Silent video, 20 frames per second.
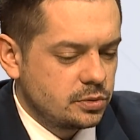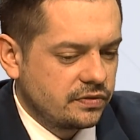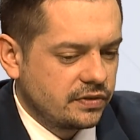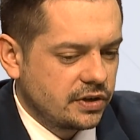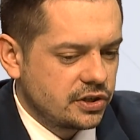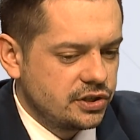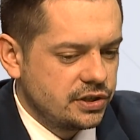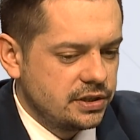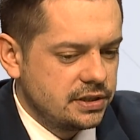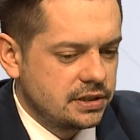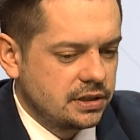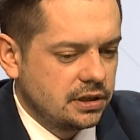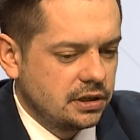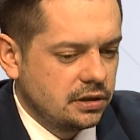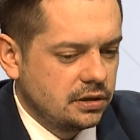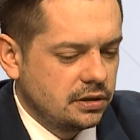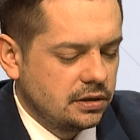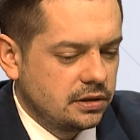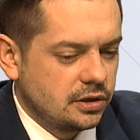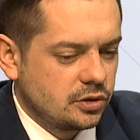
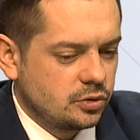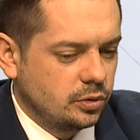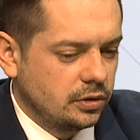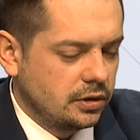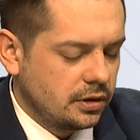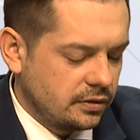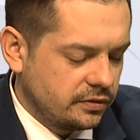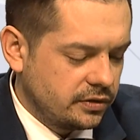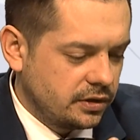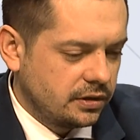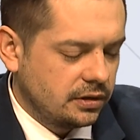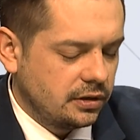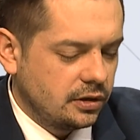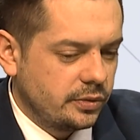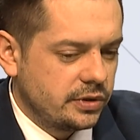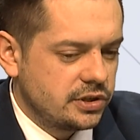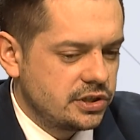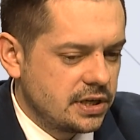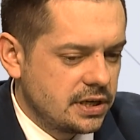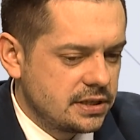Kaczyński, the ruler of the
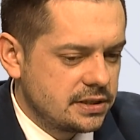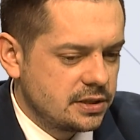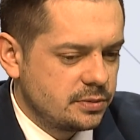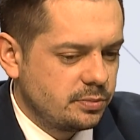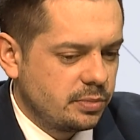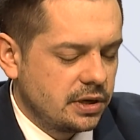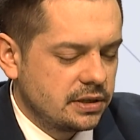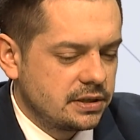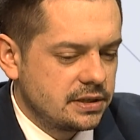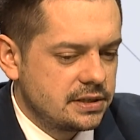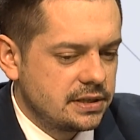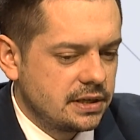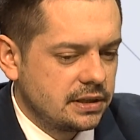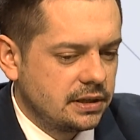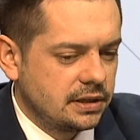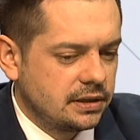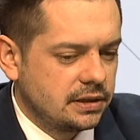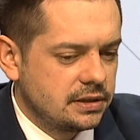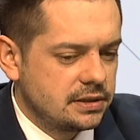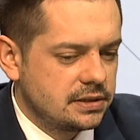Law and Justice Party, said
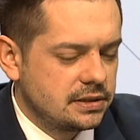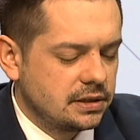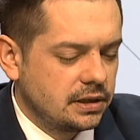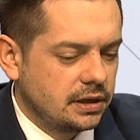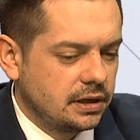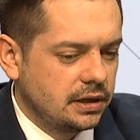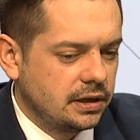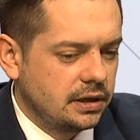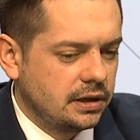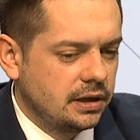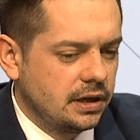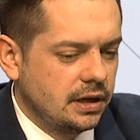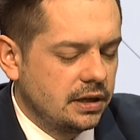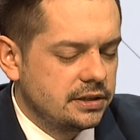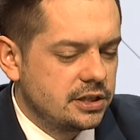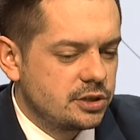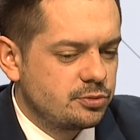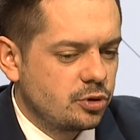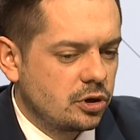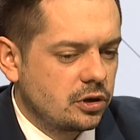that this
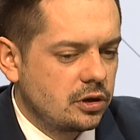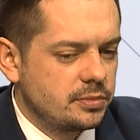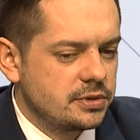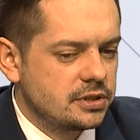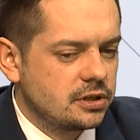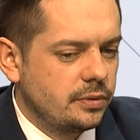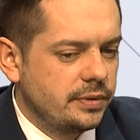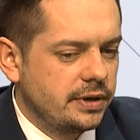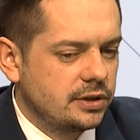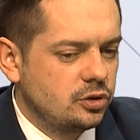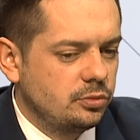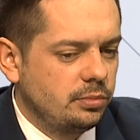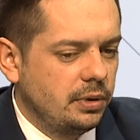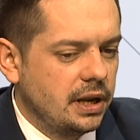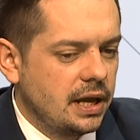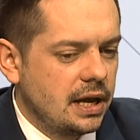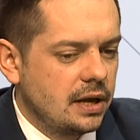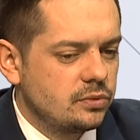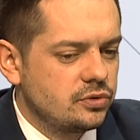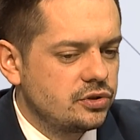program is going to be
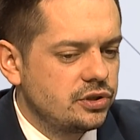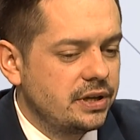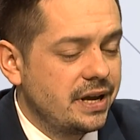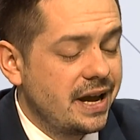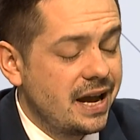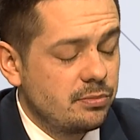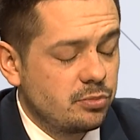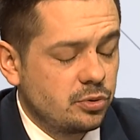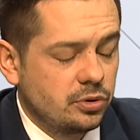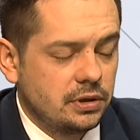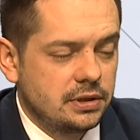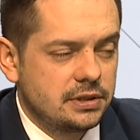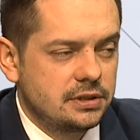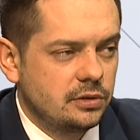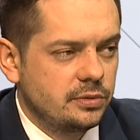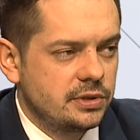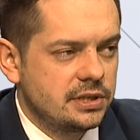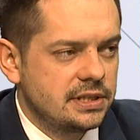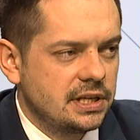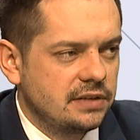launched in April,
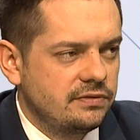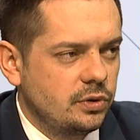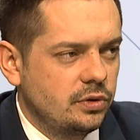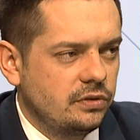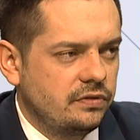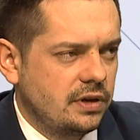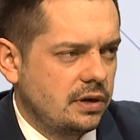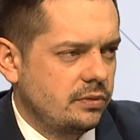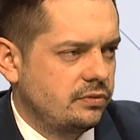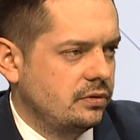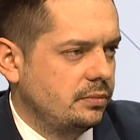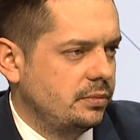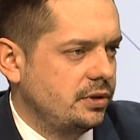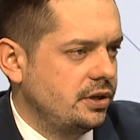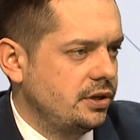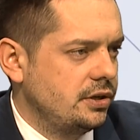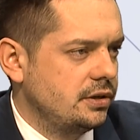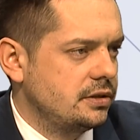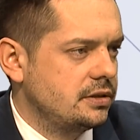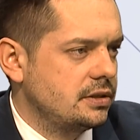so it's not very far from
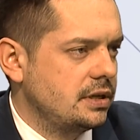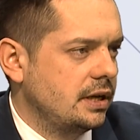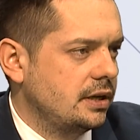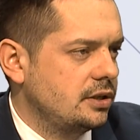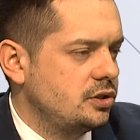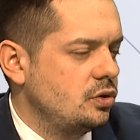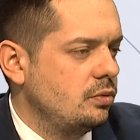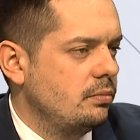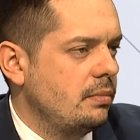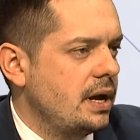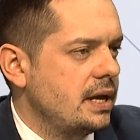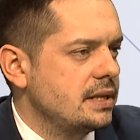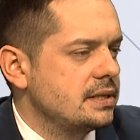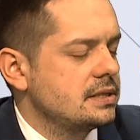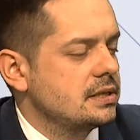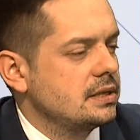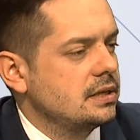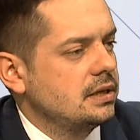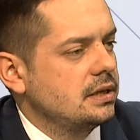here. It's like 2 months.